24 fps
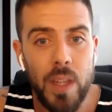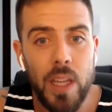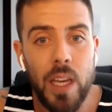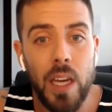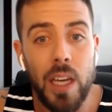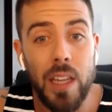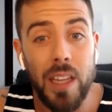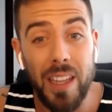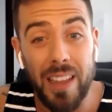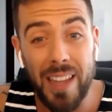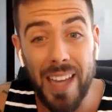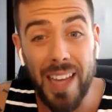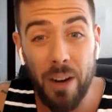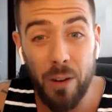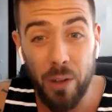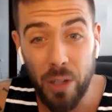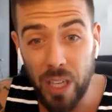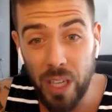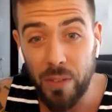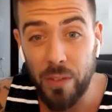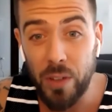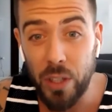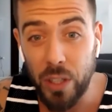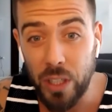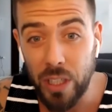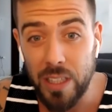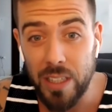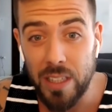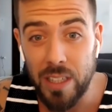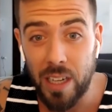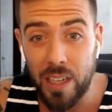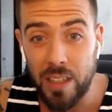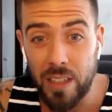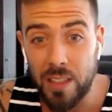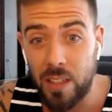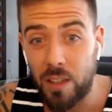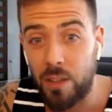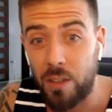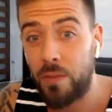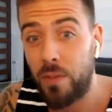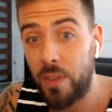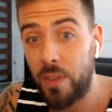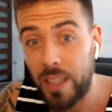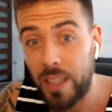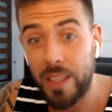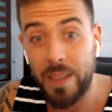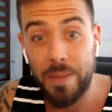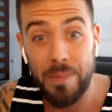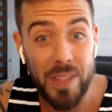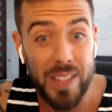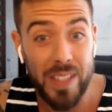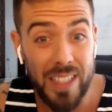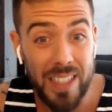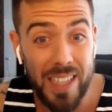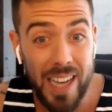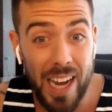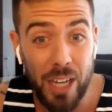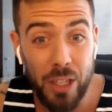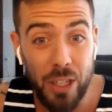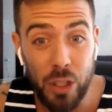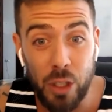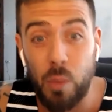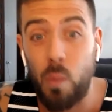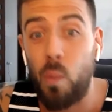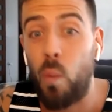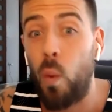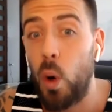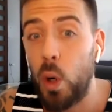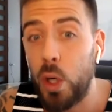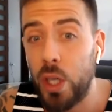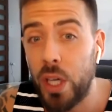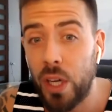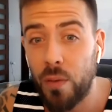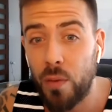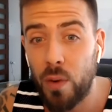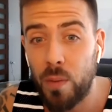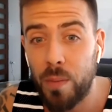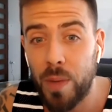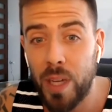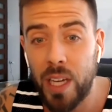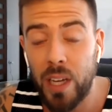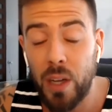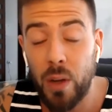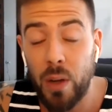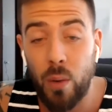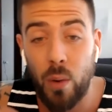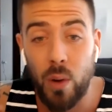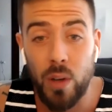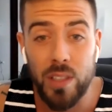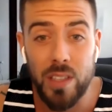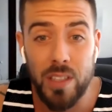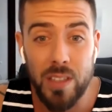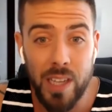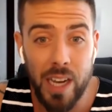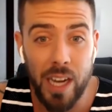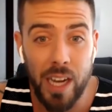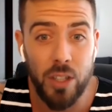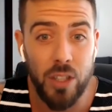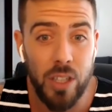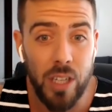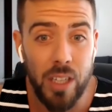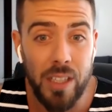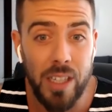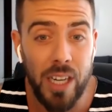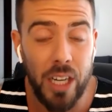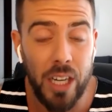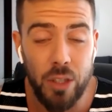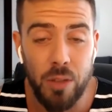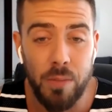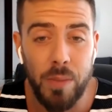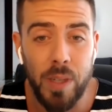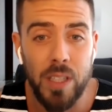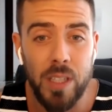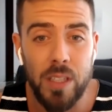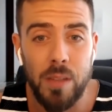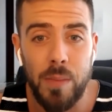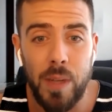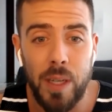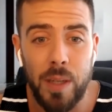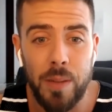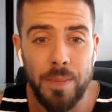and then that'll give you a good sense of is this actually working for me or is this actually a detriment to me.